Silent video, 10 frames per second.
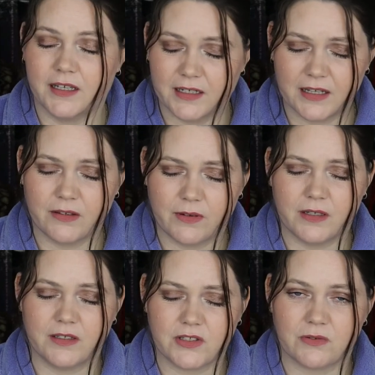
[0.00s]
Another
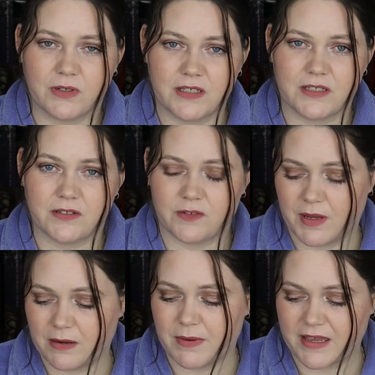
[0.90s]
one that Teresa has
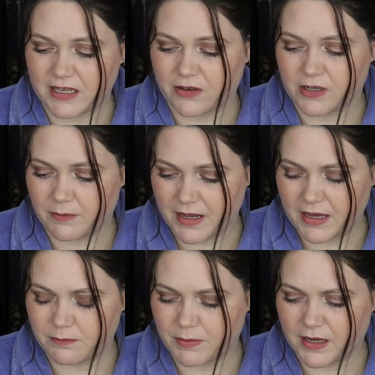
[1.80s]
been banging on
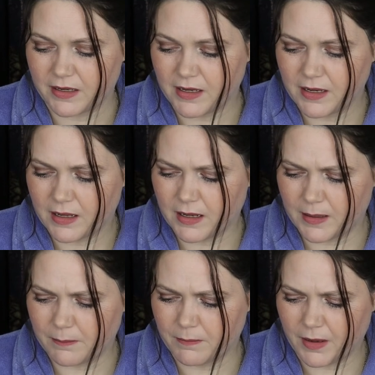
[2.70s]
about, but
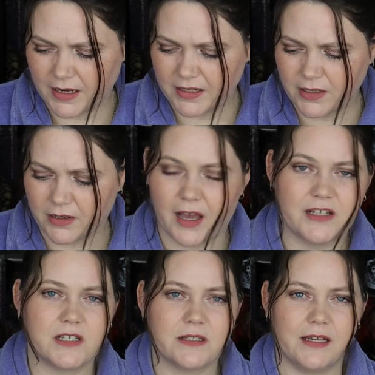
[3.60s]
I don't know, I
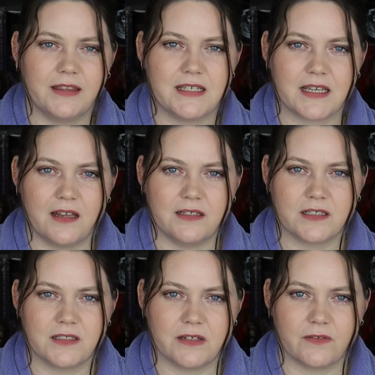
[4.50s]
just like these colours
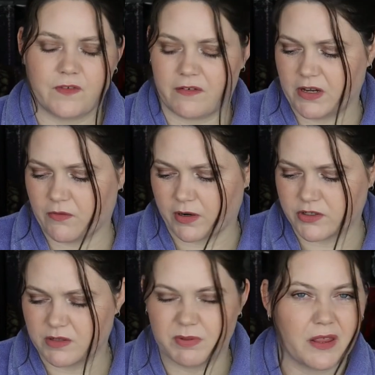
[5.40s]
because they're very
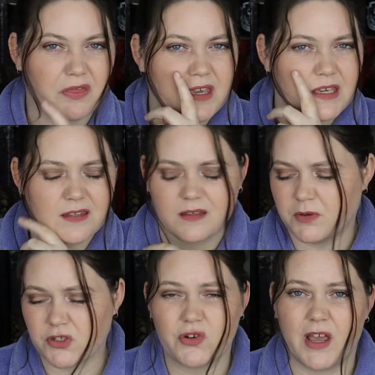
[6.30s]
grungy, but the thing is I'm
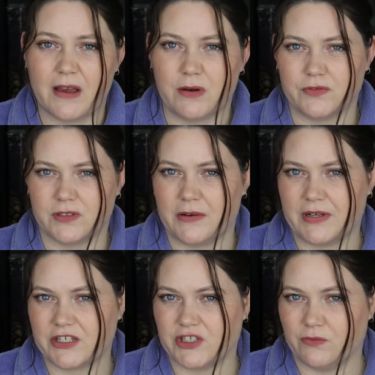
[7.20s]
not sure how often I
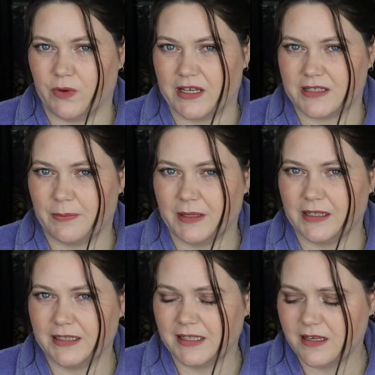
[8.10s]
would actually wear something
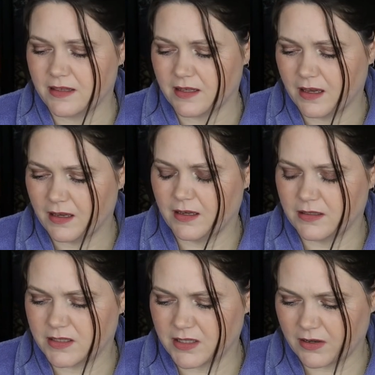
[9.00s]
like this,
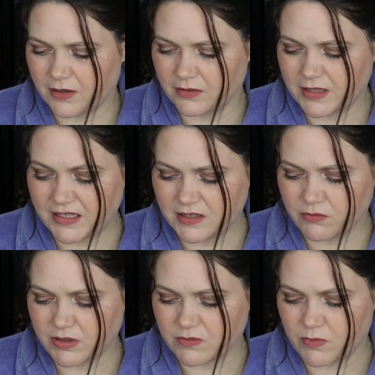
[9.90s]
so that's
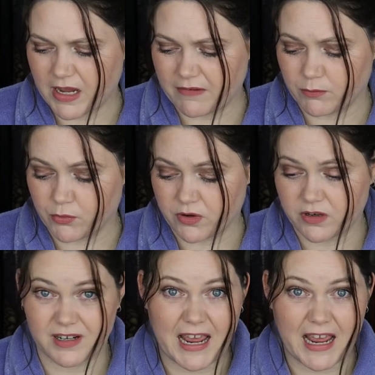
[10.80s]
the reason why I haven't brought it.